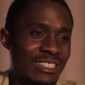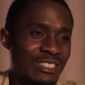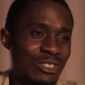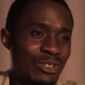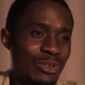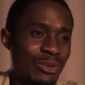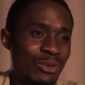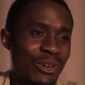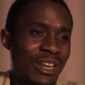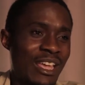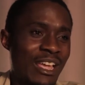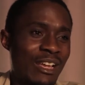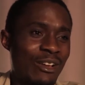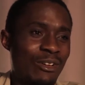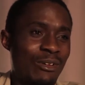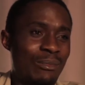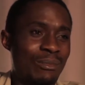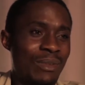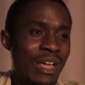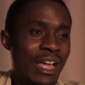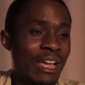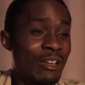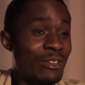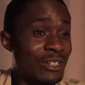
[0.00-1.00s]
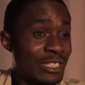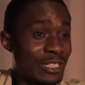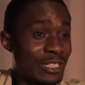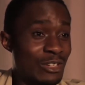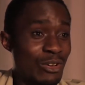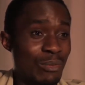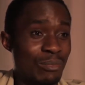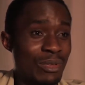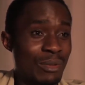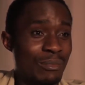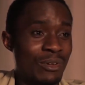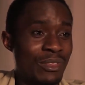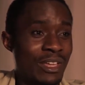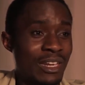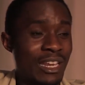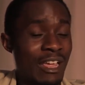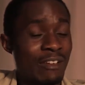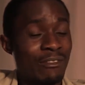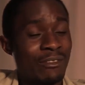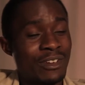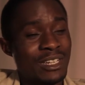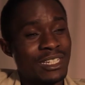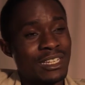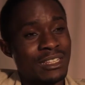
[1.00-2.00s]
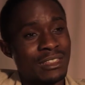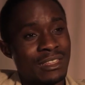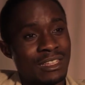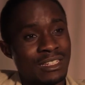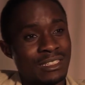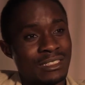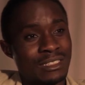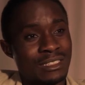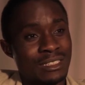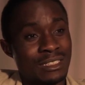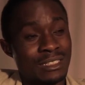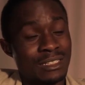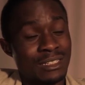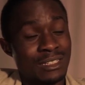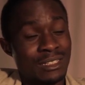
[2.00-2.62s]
So when I go by, I always tell people that I've written this